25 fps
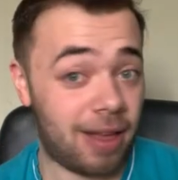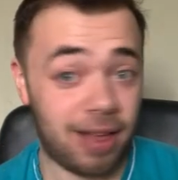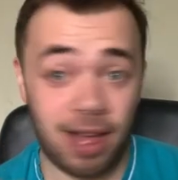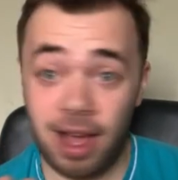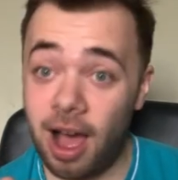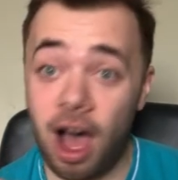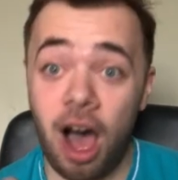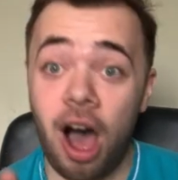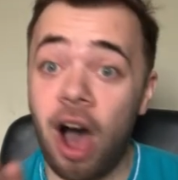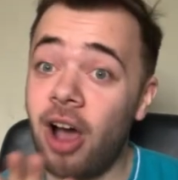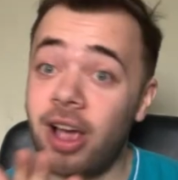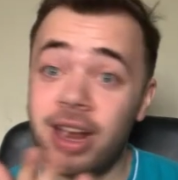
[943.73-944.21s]

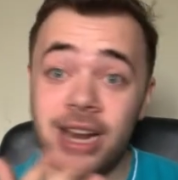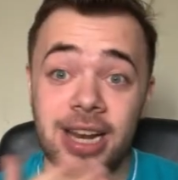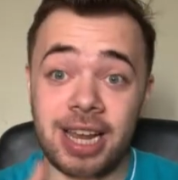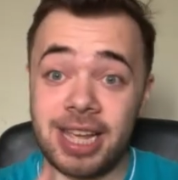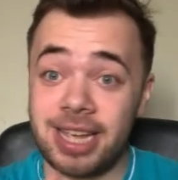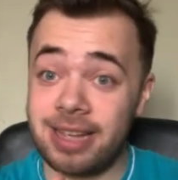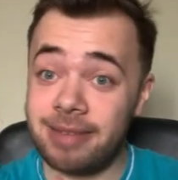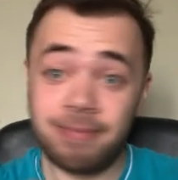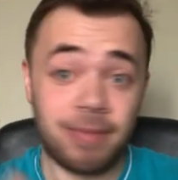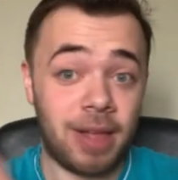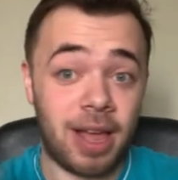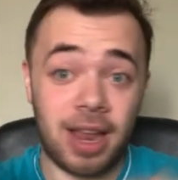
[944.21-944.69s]

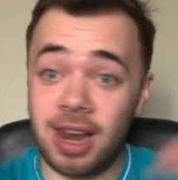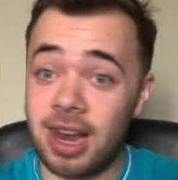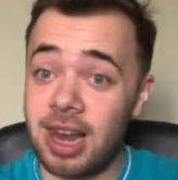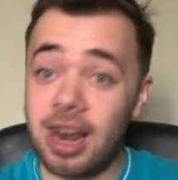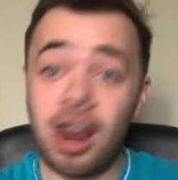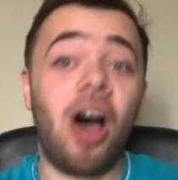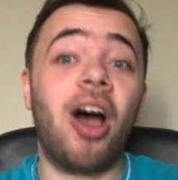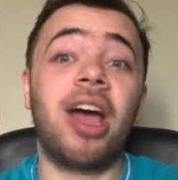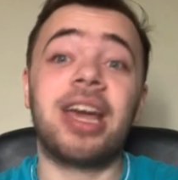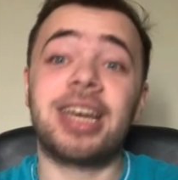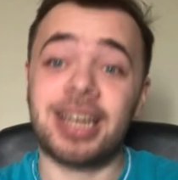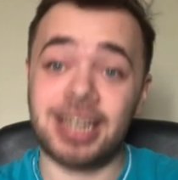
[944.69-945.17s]
highly
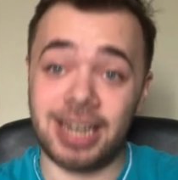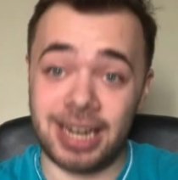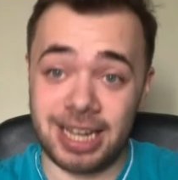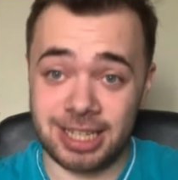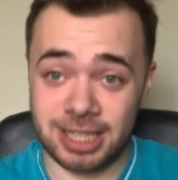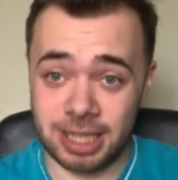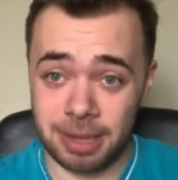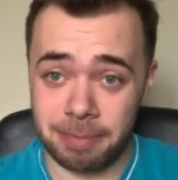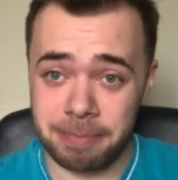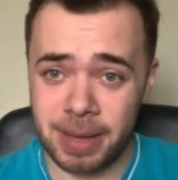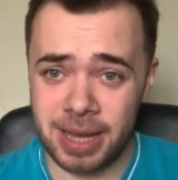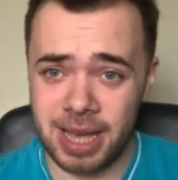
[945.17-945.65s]
likely
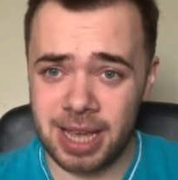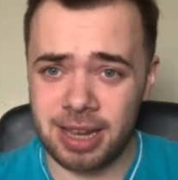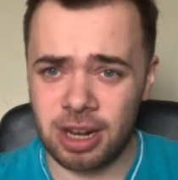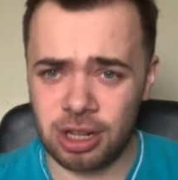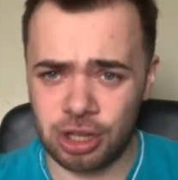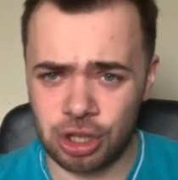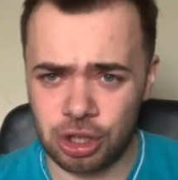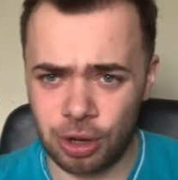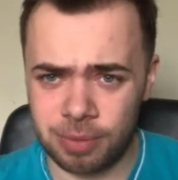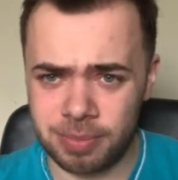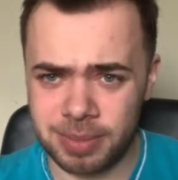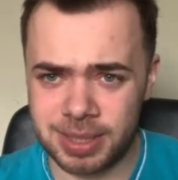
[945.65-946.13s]
to be in the
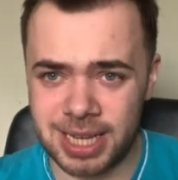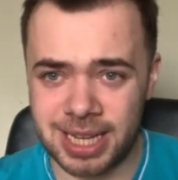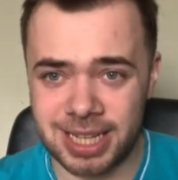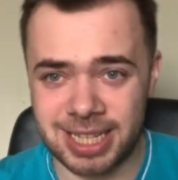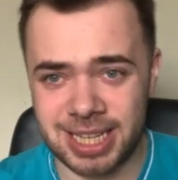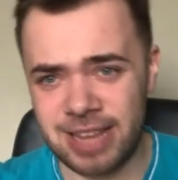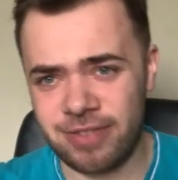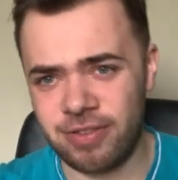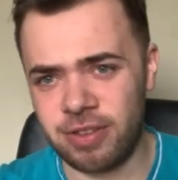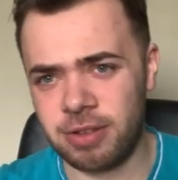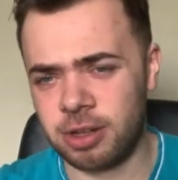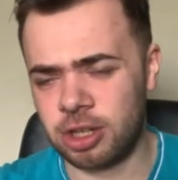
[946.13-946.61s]
top 6,
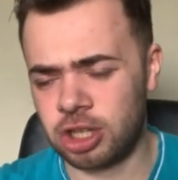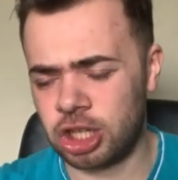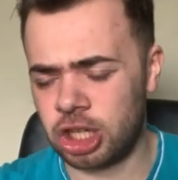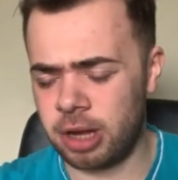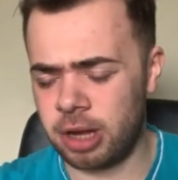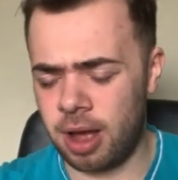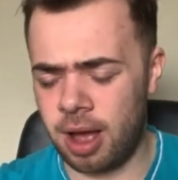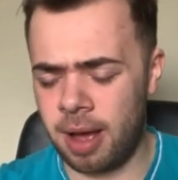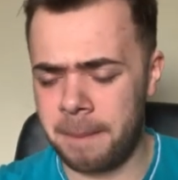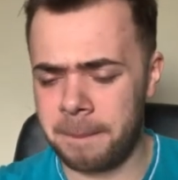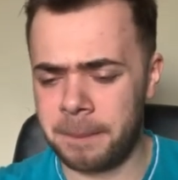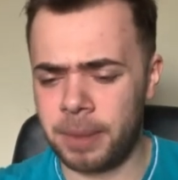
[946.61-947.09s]
even
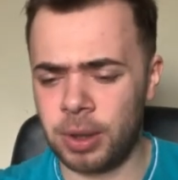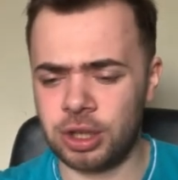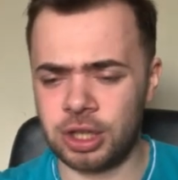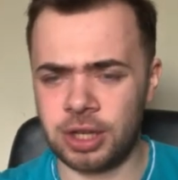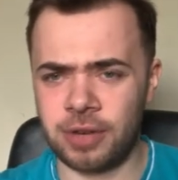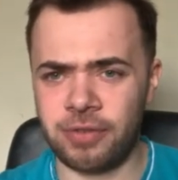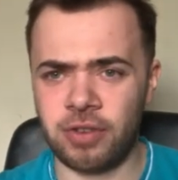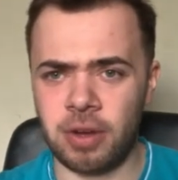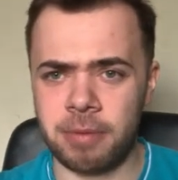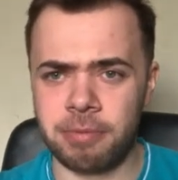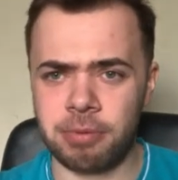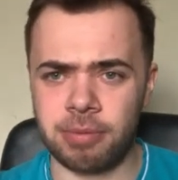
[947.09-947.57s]
pushing
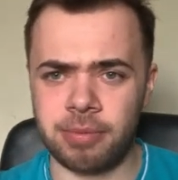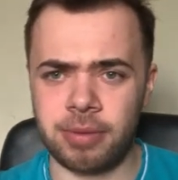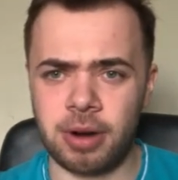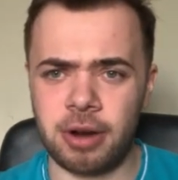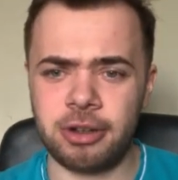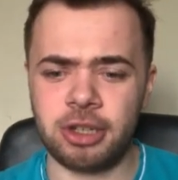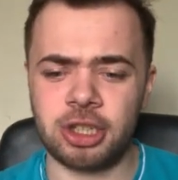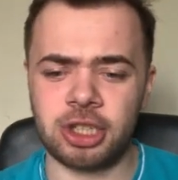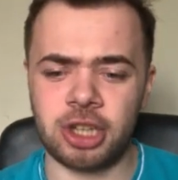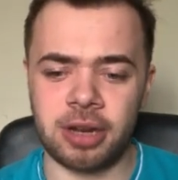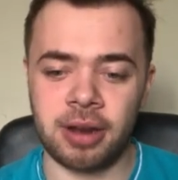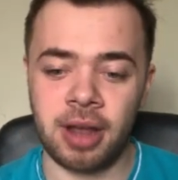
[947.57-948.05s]
for
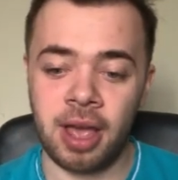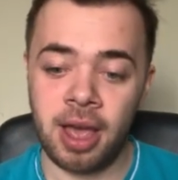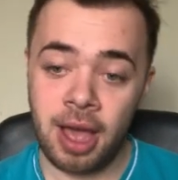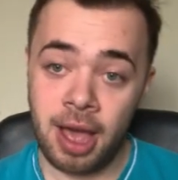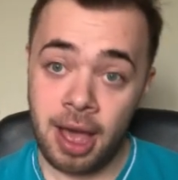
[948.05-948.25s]
promotion.